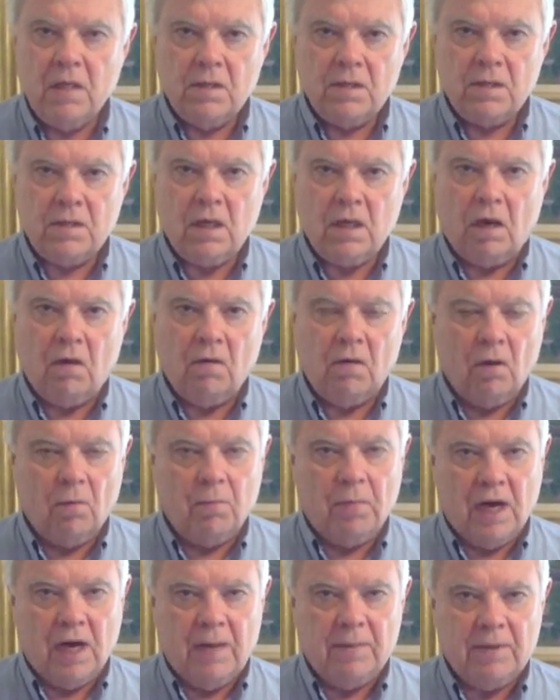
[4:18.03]
So
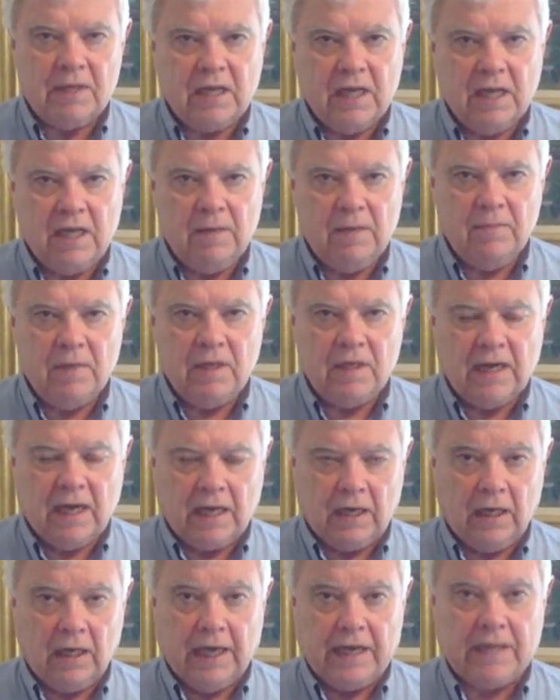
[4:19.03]
Obama came and
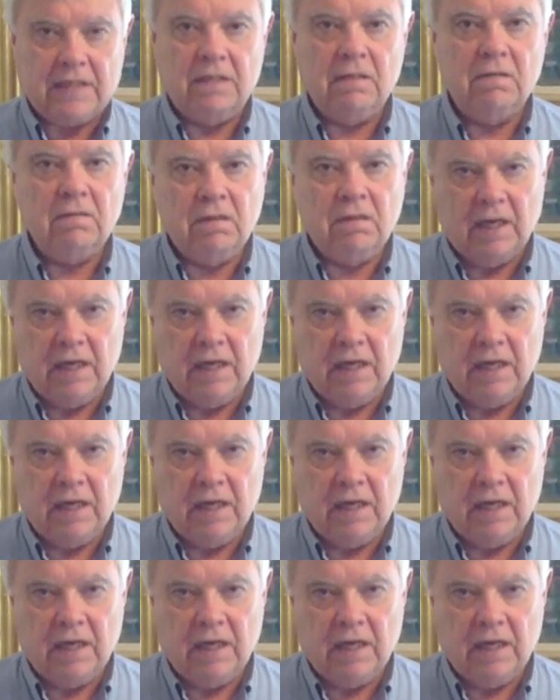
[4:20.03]
got elected